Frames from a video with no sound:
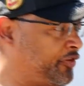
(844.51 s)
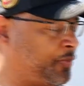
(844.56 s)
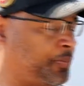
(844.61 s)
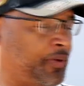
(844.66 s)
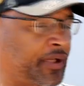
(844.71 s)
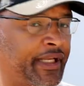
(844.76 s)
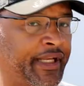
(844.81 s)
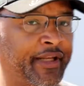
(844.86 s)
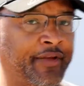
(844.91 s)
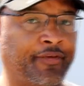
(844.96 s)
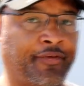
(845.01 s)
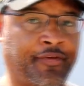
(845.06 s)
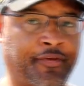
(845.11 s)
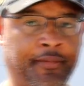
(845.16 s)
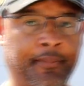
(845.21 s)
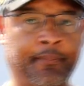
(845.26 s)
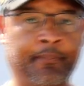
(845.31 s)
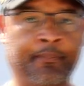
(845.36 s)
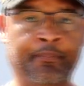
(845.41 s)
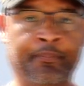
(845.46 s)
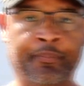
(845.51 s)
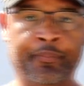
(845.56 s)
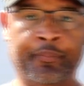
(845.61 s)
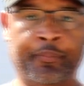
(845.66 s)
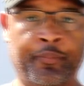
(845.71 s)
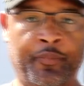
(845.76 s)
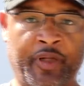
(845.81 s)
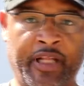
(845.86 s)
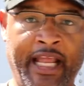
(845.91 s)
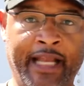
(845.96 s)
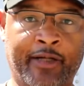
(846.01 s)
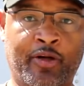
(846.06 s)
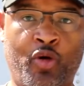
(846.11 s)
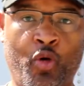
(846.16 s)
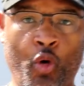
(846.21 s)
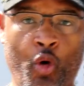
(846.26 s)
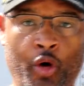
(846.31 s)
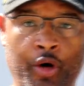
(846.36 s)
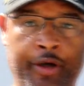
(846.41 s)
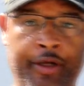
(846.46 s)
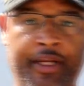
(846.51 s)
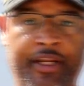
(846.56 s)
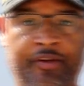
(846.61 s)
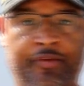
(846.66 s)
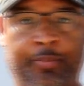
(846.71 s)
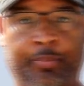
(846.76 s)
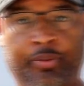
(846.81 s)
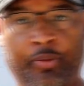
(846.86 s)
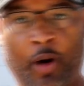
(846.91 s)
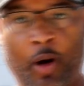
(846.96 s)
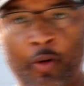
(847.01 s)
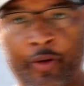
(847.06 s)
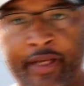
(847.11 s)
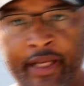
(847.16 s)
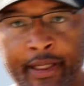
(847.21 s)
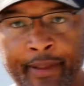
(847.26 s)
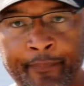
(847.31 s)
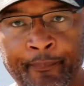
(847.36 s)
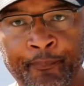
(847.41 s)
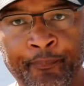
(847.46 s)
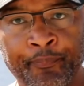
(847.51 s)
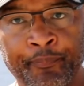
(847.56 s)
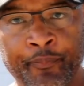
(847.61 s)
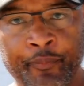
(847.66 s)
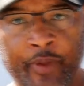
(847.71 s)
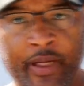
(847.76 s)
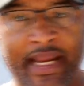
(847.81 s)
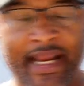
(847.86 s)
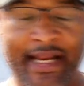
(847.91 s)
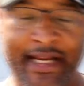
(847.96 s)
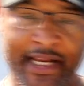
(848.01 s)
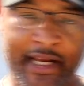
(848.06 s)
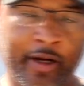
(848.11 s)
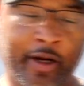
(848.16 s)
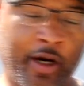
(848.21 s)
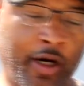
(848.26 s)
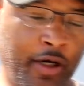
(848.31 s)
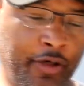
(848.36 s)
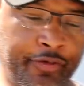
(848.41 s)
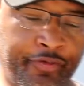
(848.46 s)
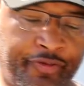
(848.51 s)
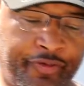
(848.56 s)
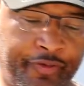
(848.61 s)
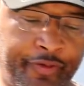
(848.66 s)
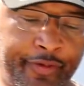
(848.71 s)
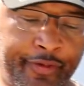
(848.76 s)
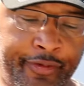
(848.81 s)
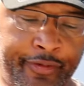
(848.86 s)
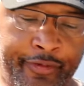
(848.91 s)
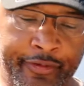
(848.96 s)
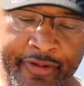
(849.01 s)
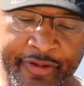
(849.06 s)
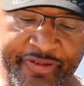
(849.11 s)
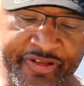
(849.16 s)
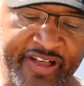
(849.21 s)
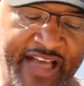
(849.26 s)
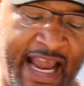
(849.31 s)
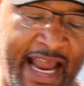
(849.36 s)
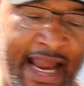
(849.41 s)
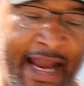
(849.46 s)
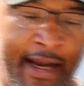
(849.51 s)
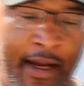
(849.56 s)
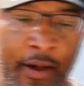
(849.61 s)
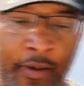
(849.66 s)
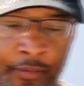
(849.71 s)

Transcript: splits, that cord is broken and it hurts the child.